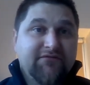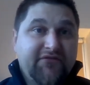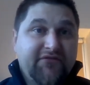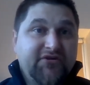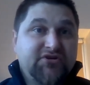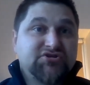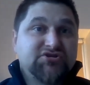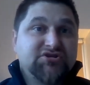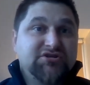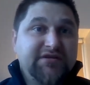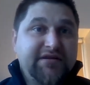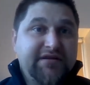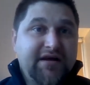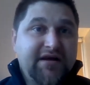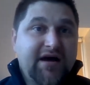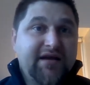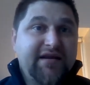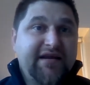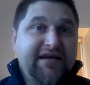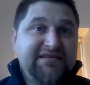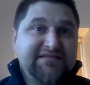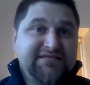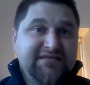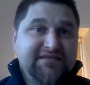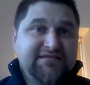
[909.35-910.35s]
virtually
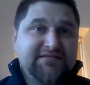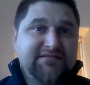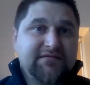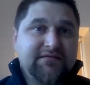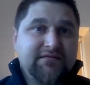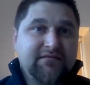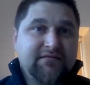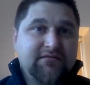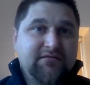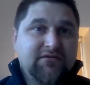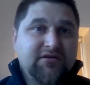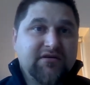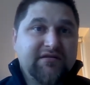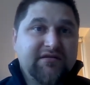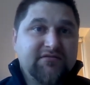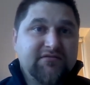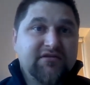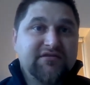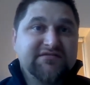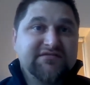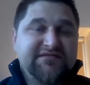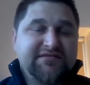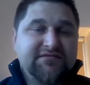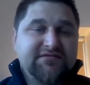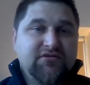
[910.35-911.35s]

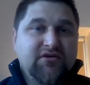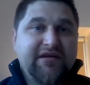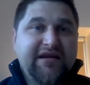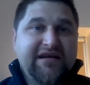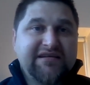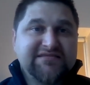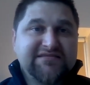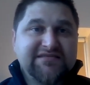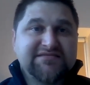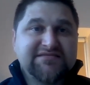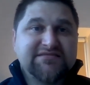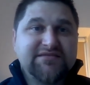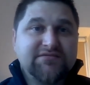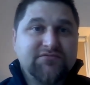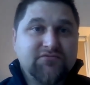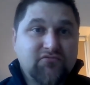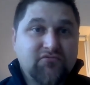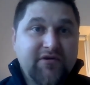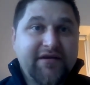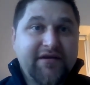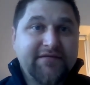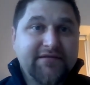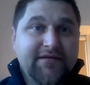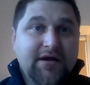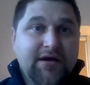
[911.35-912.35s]
non-existent
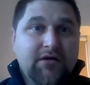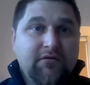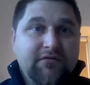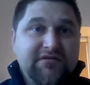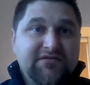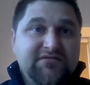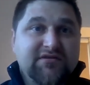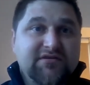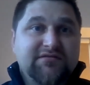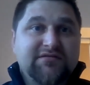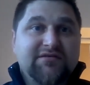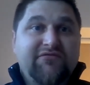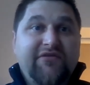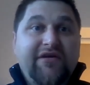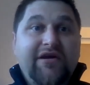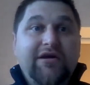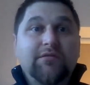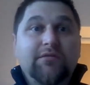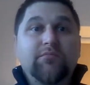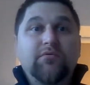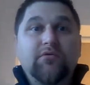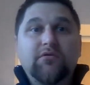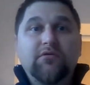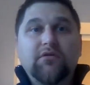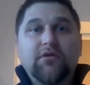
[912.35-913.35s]
right now. It's not
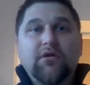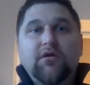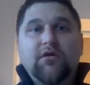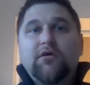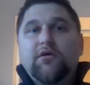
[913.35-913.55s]
available.